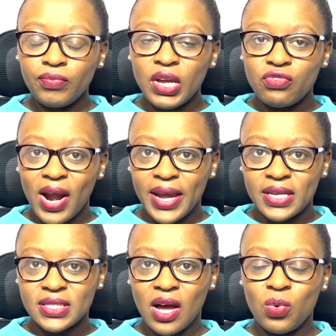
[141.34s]

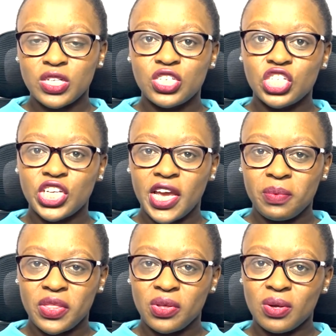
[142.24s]
Right, I want to share
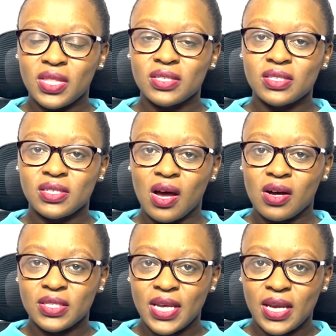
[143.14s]
with you the
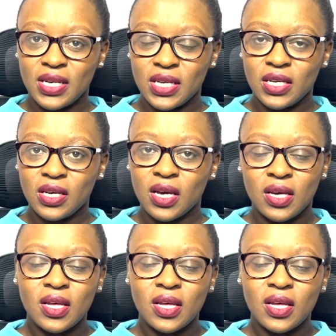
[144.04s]
STAR technique.